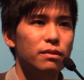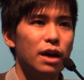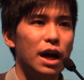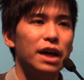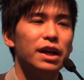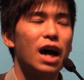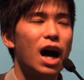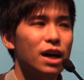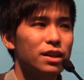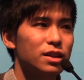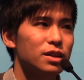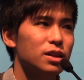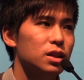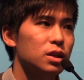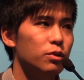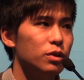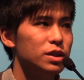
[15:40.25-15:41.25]

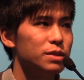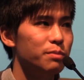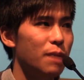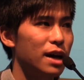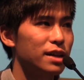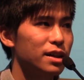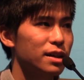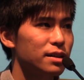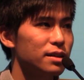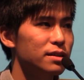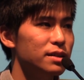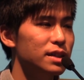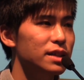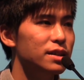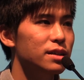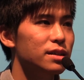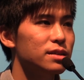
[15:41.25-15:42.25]
another charismatic
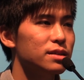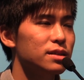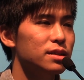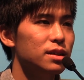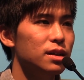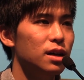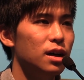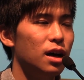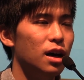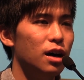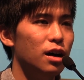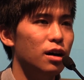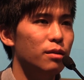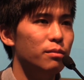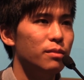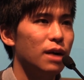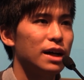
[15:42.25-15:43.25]
leaders
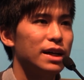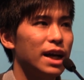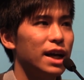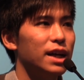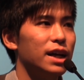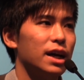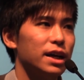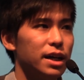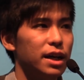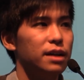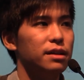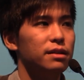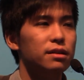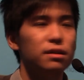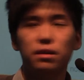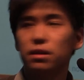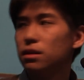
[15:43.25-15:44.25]
um, again and again.